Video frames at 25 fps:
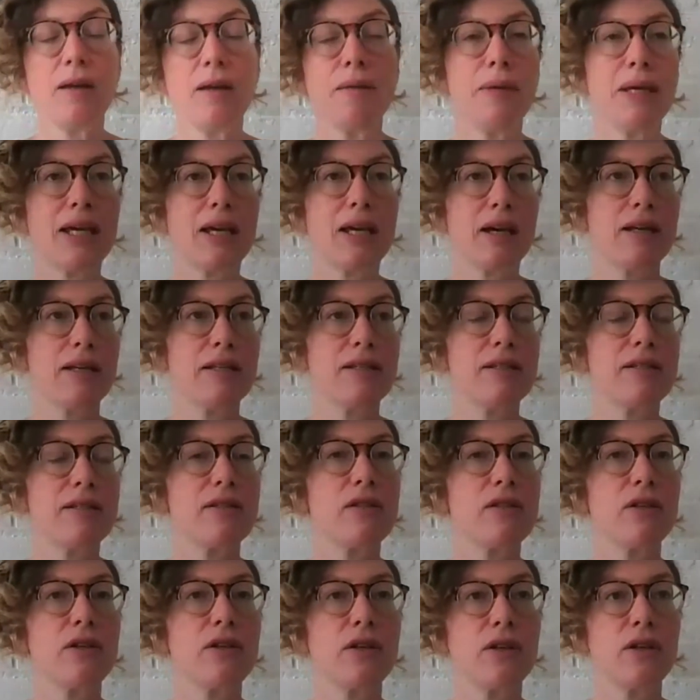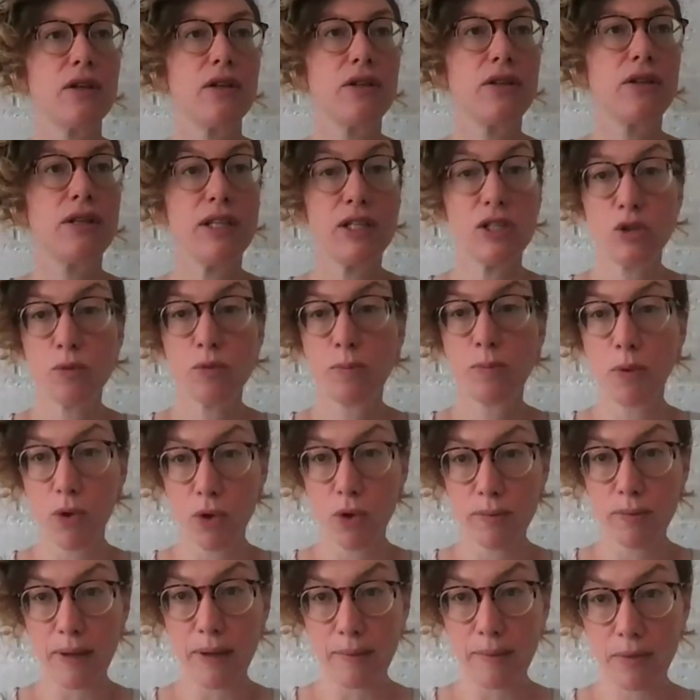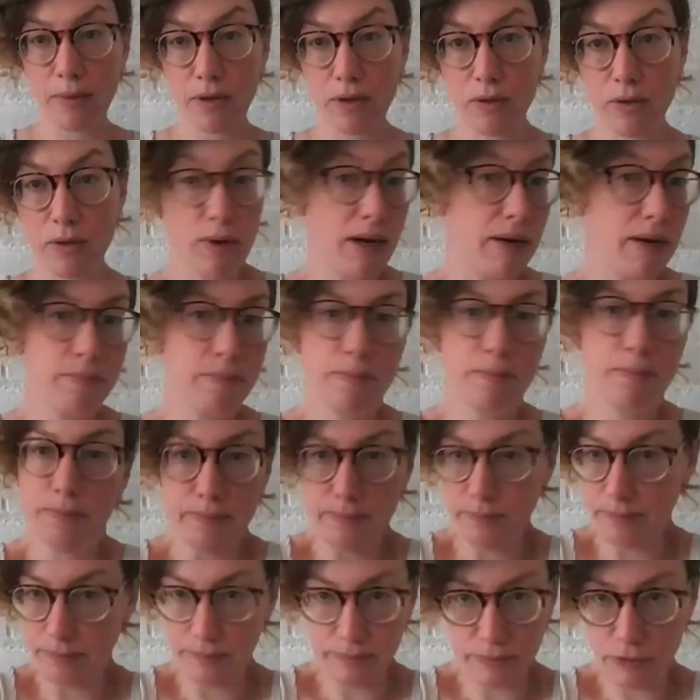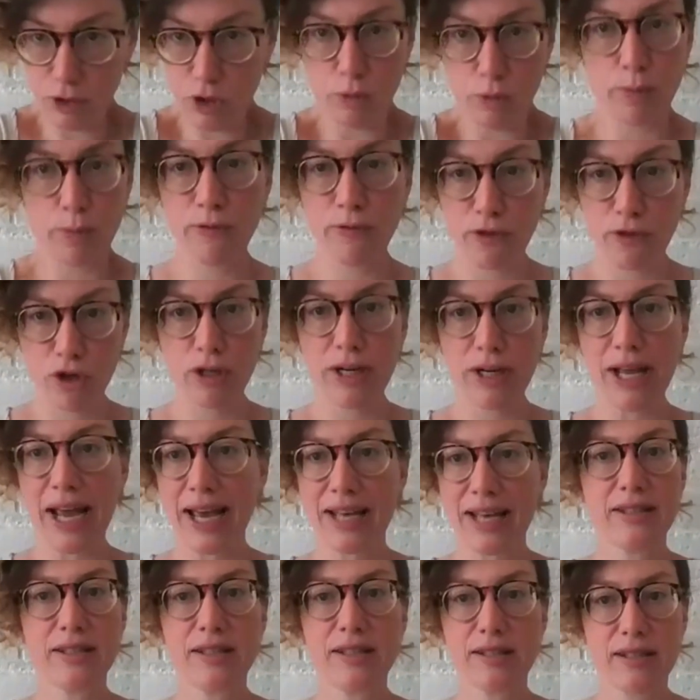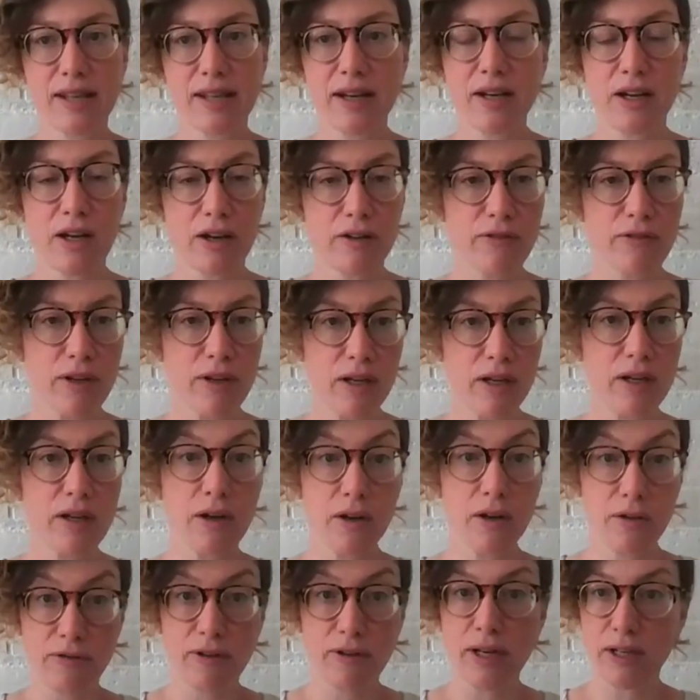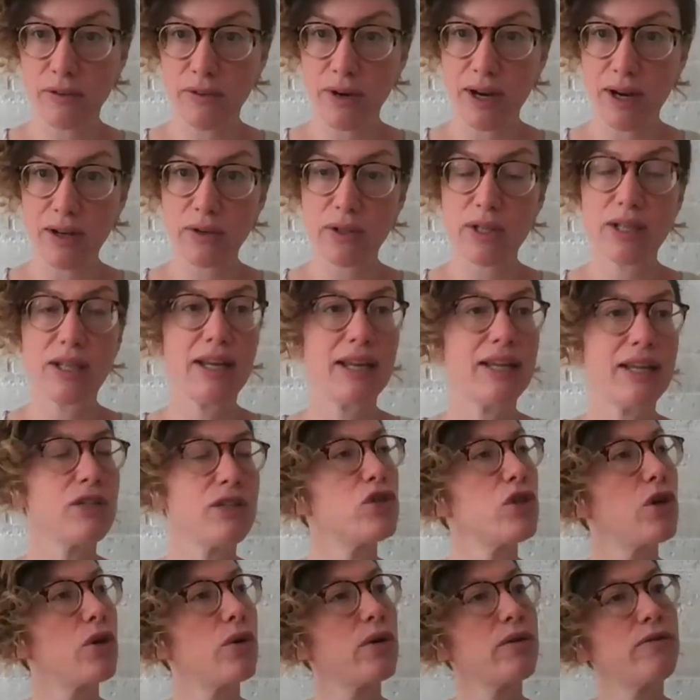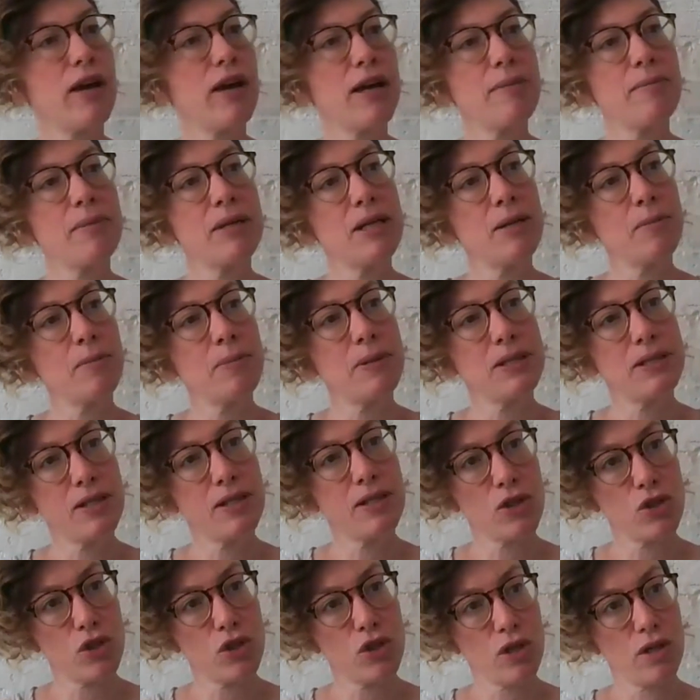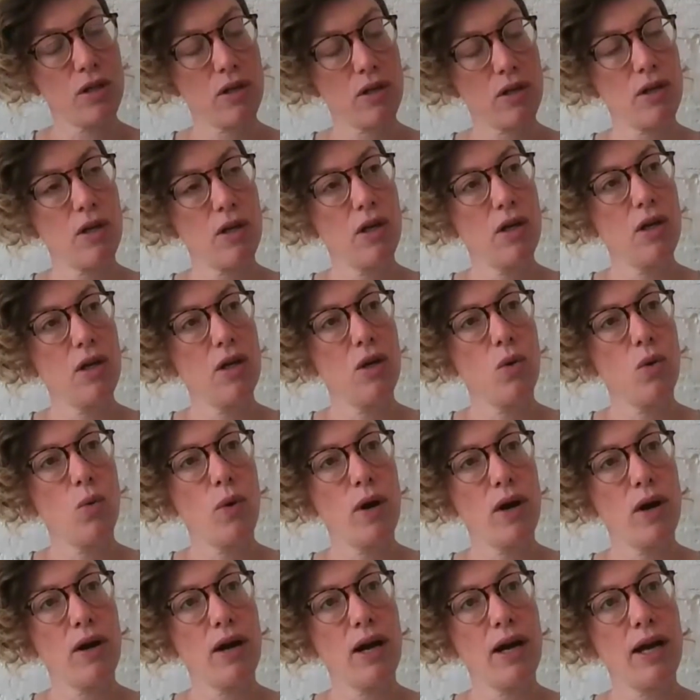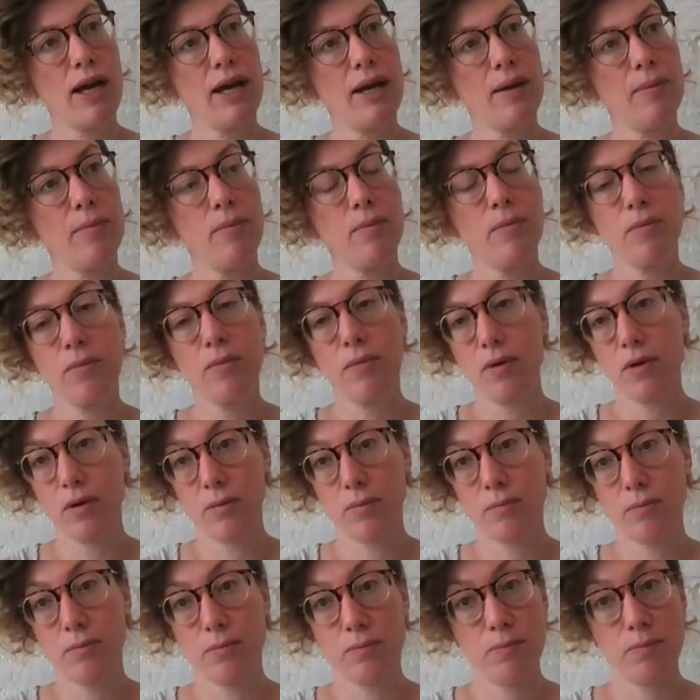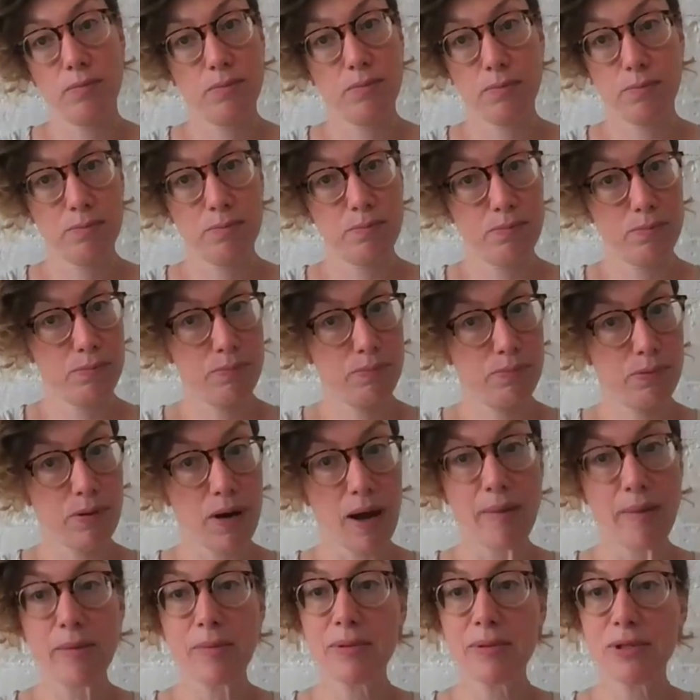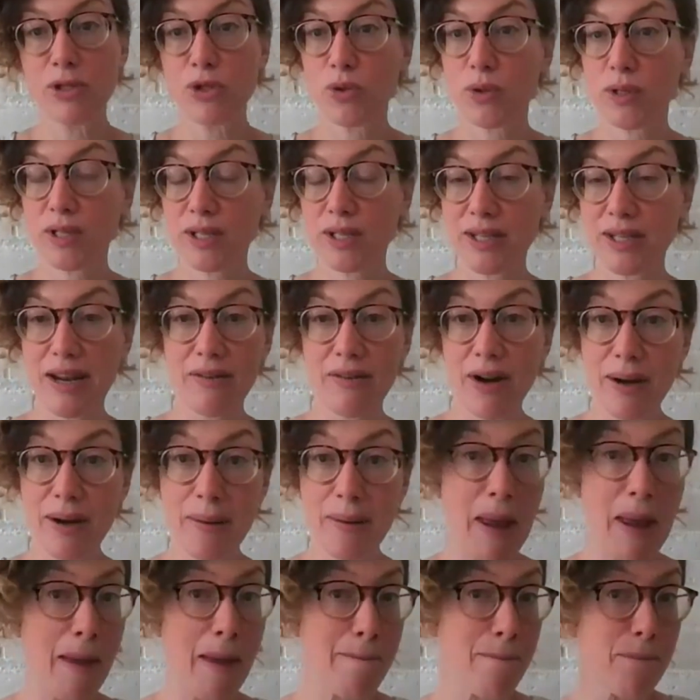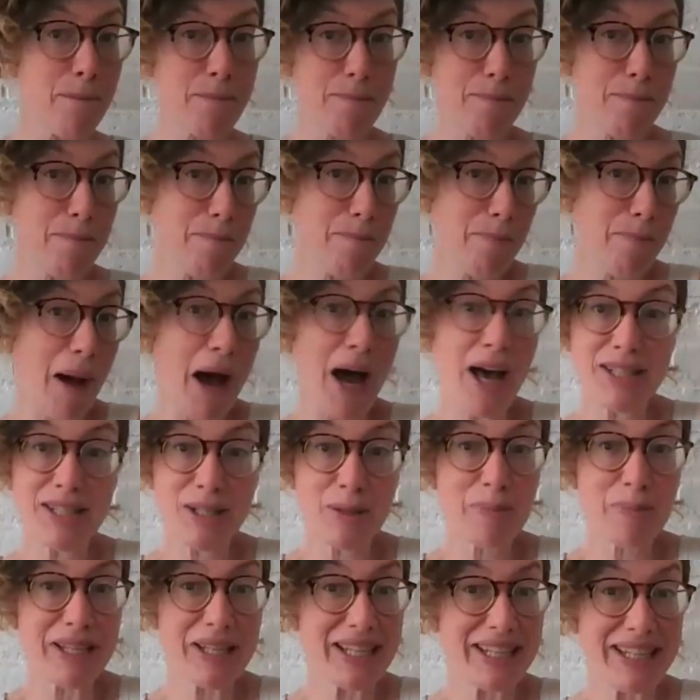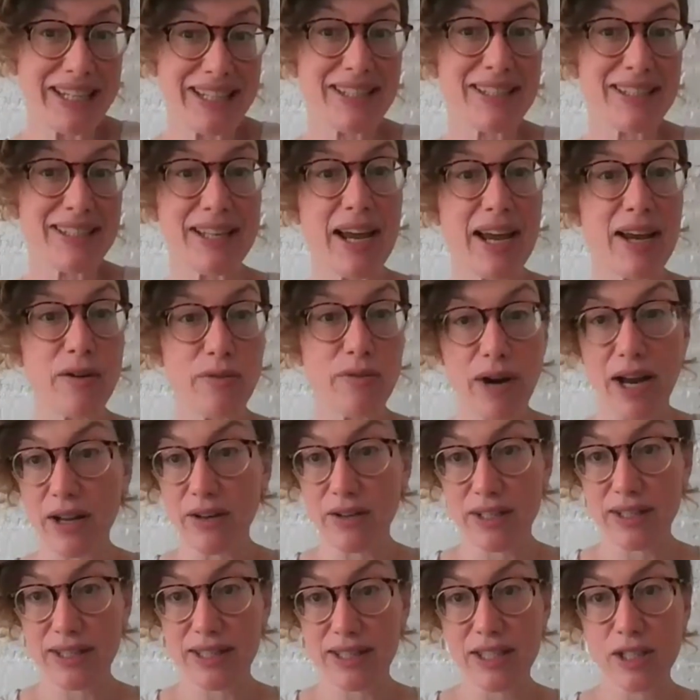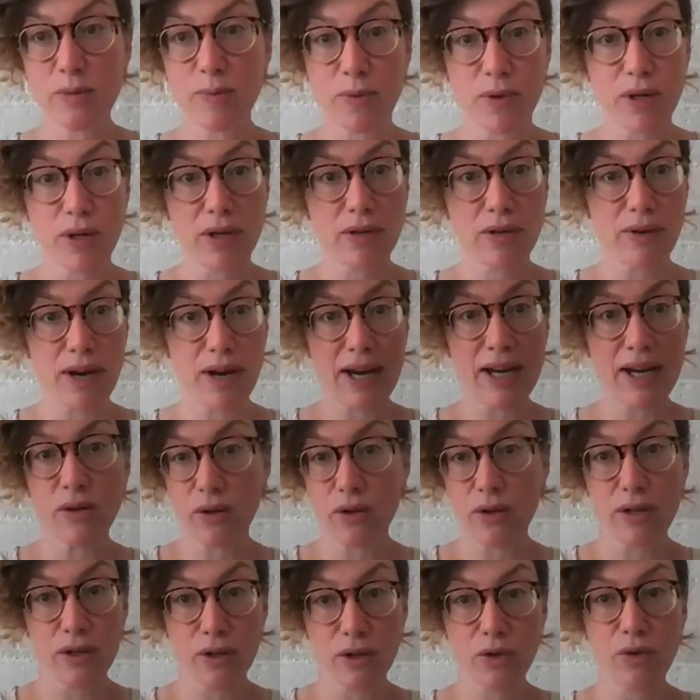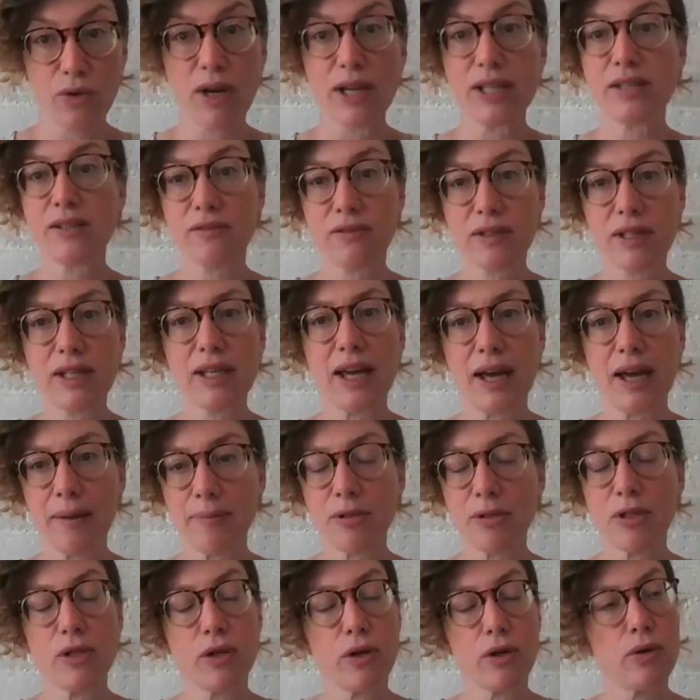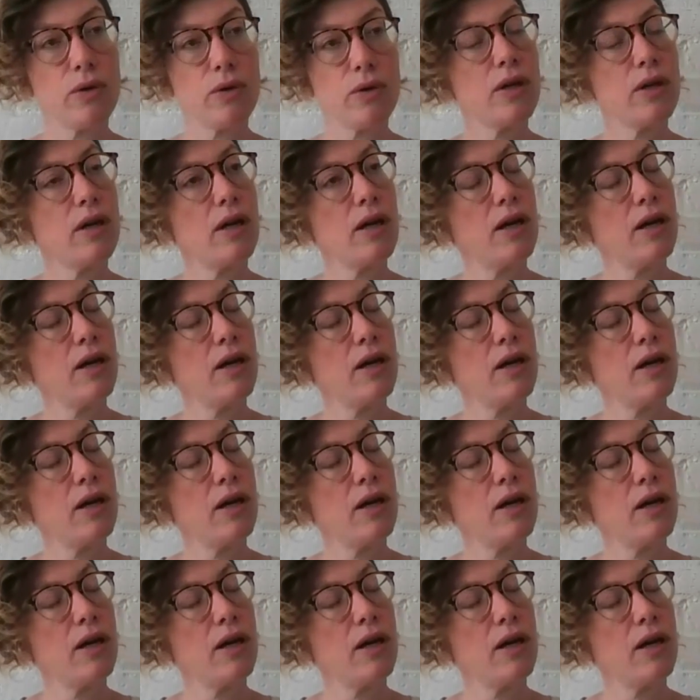Because these board members, right, your preferred has to sign off on a funding round. And so if I'm in a position where I'm probably doing a down round and possibly an inside round at this point, right, or an aggressively capped note,